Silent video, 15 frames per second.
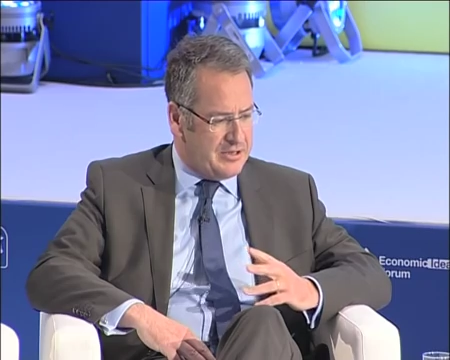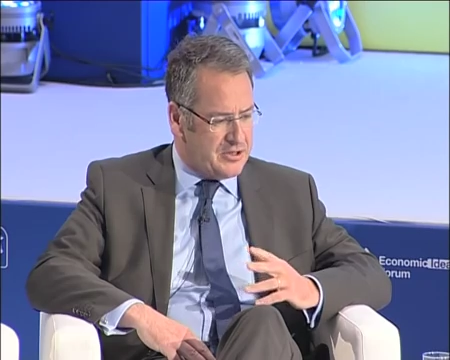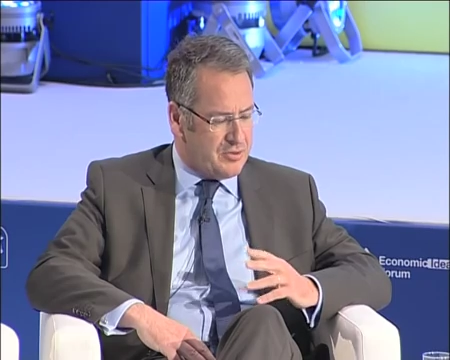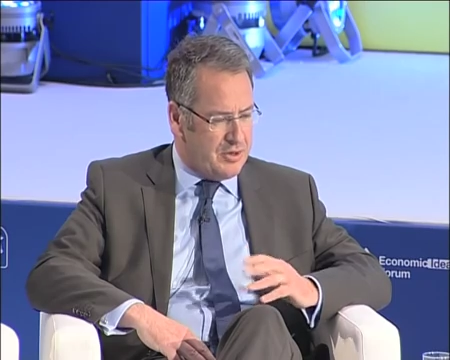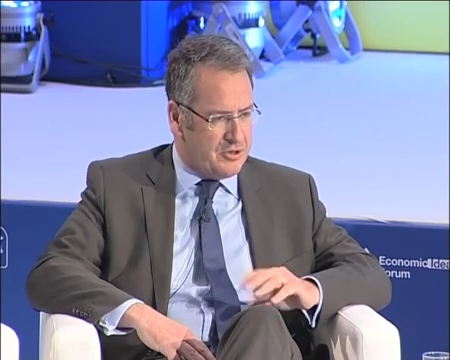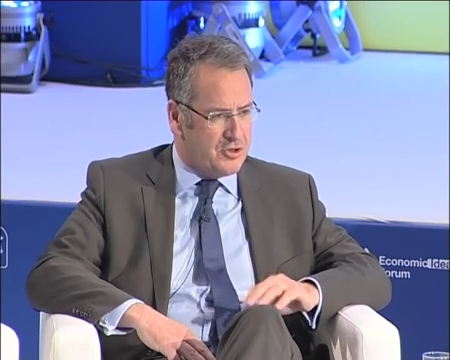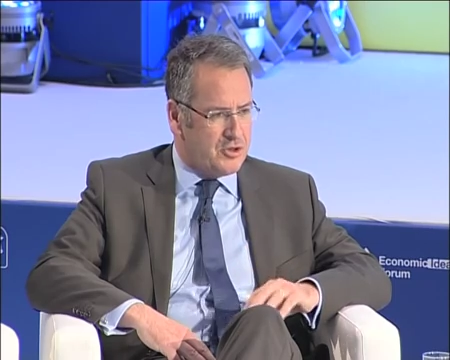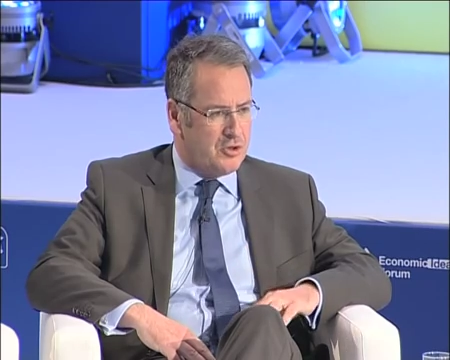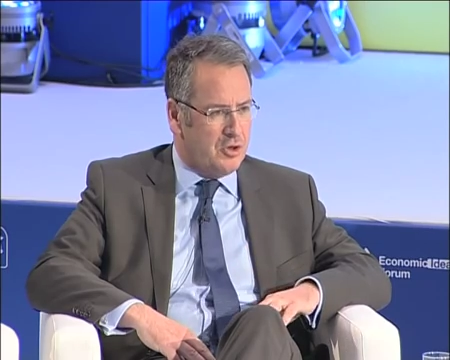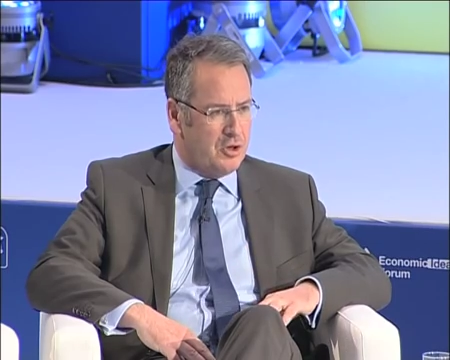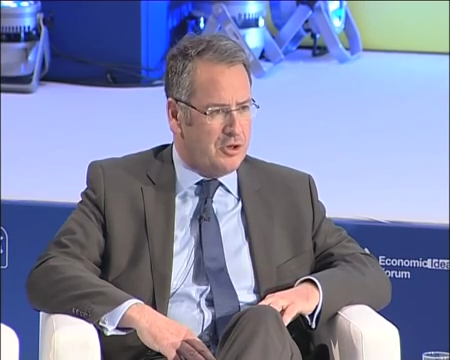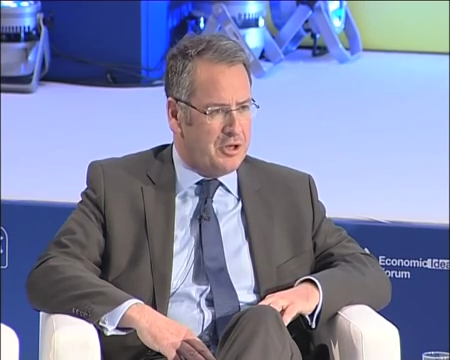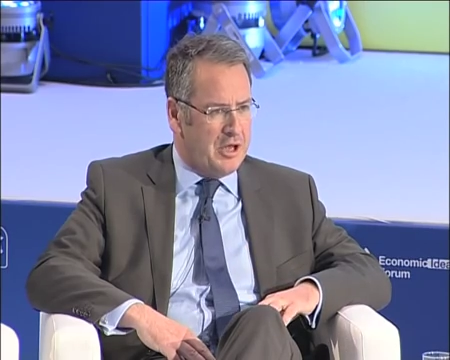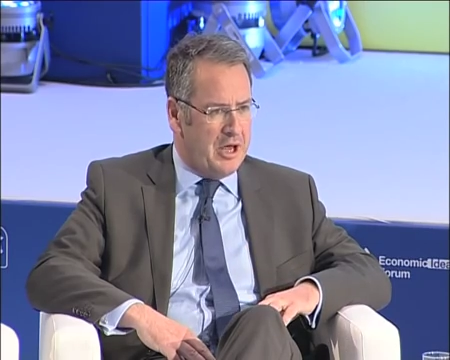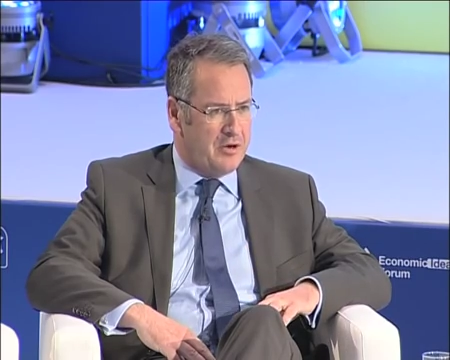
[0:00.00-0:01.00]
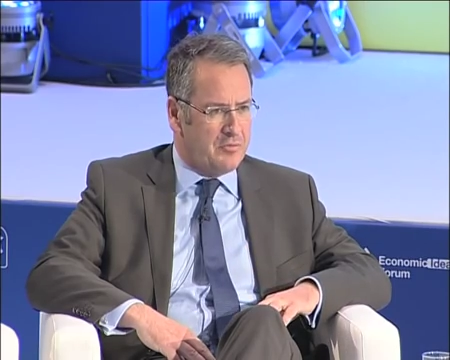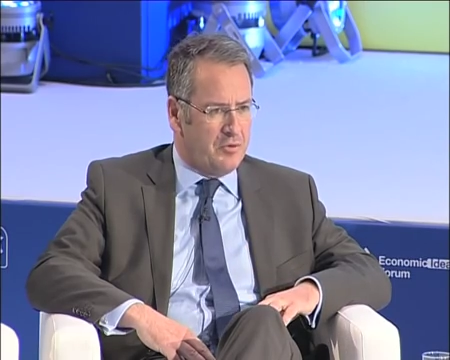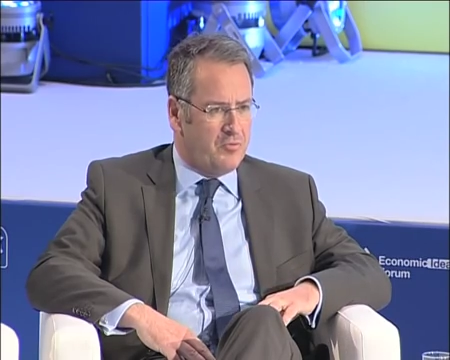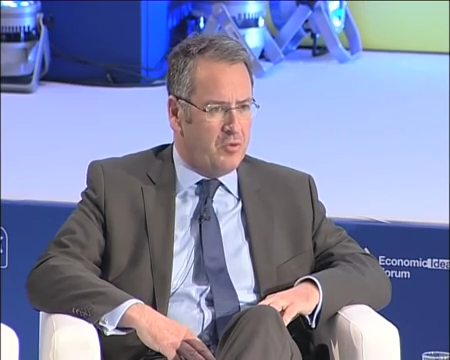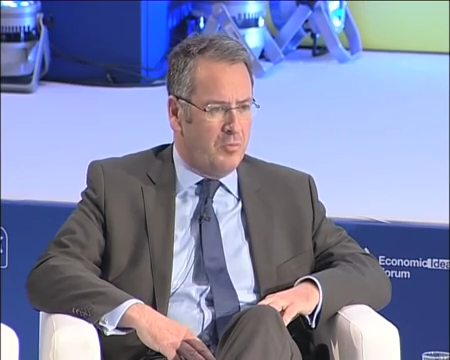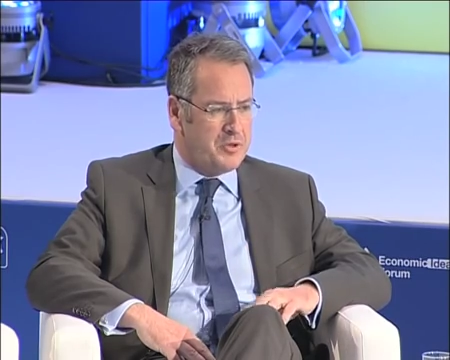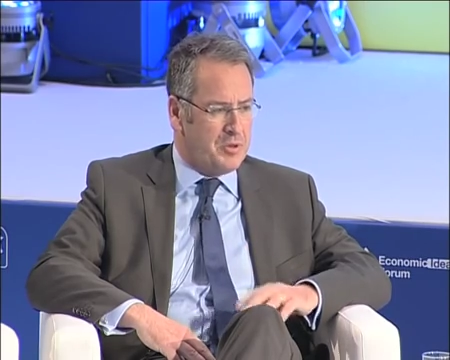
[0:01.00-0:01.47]
to ensure that
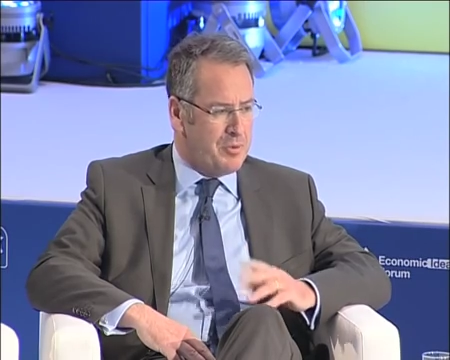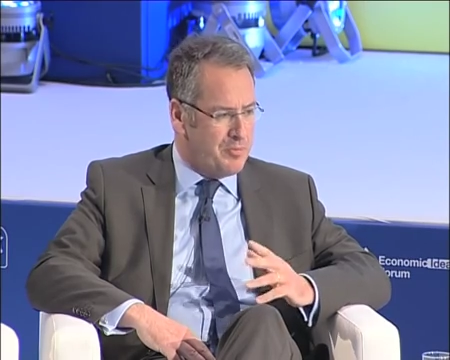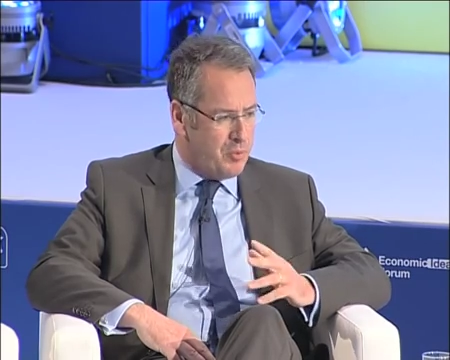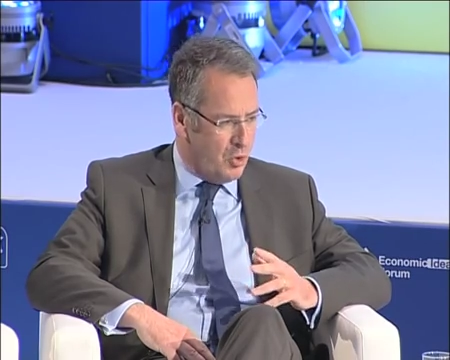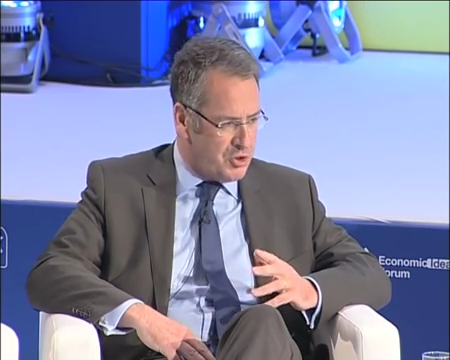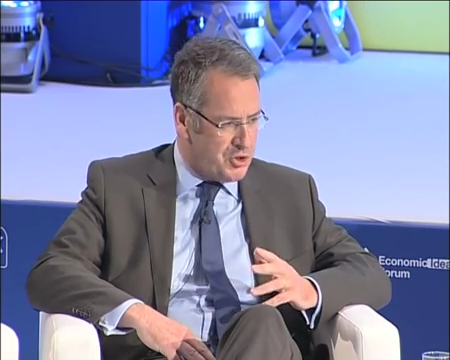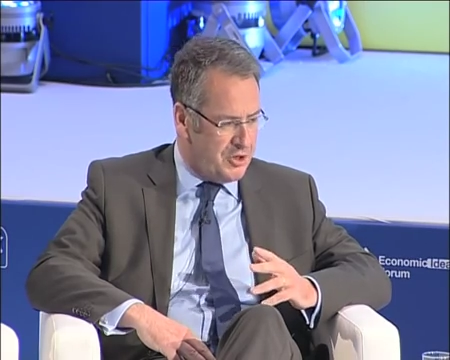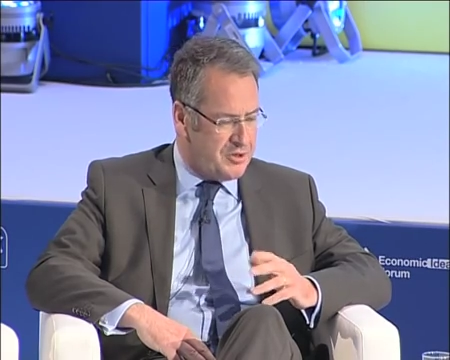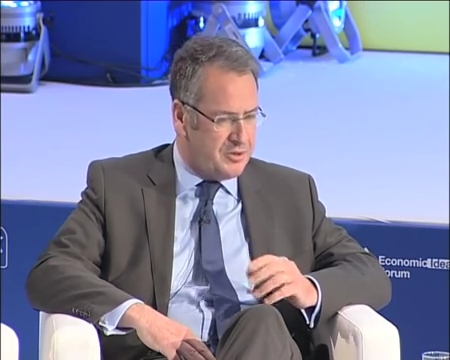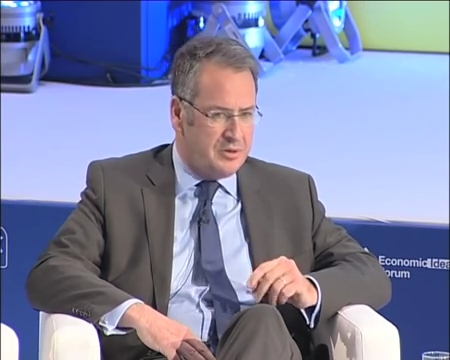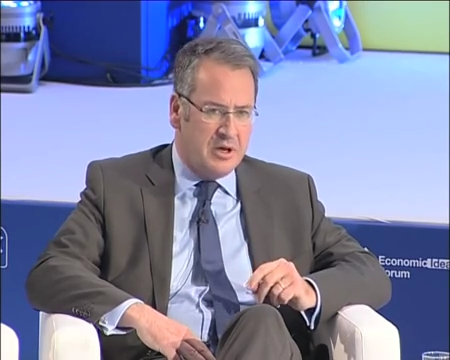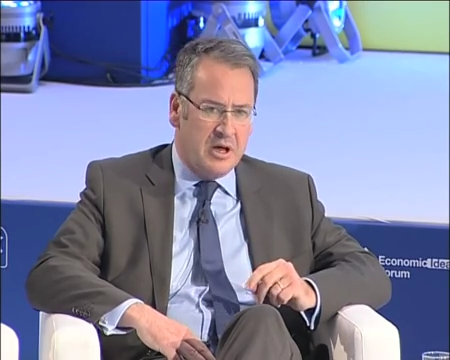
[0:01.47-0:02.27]
reforms are proportionate.